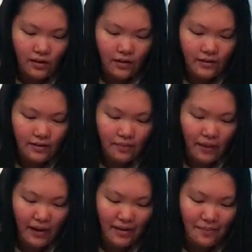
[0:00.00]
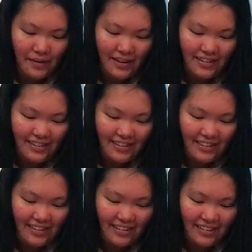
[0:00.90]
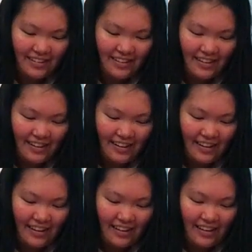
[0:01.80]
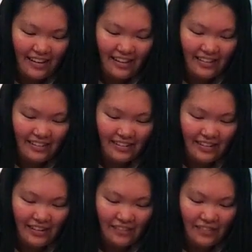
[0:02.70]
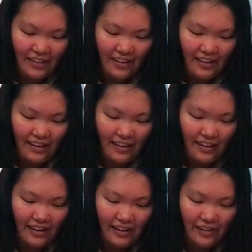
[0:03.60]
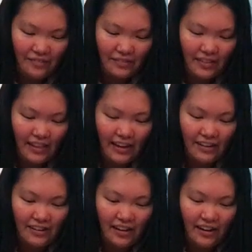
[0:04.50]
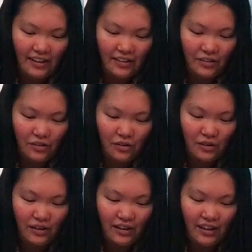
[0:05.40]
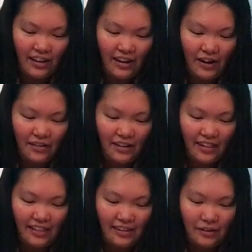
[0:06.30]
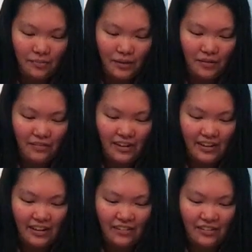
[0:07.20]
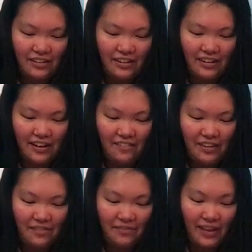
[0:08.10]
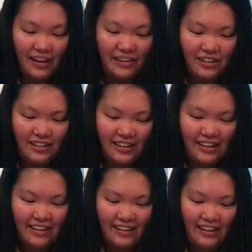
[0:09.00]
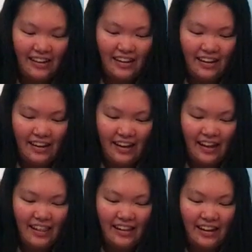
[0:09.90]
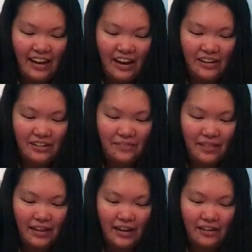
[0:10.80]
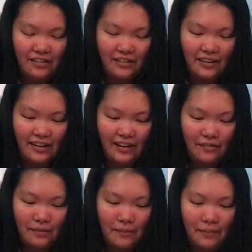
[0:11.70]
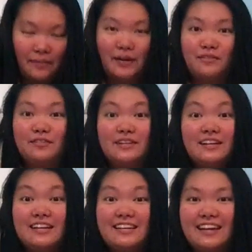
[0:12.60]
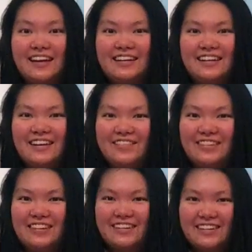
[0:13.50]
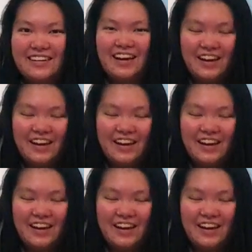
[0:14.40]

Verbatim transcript: a Spider-Man shirt, and then just some that I saw in a store. I was like, this is perfect, Erin's gonna love it, and she did. And then I got her something else, I can't remember, but I was really excited to give it to her.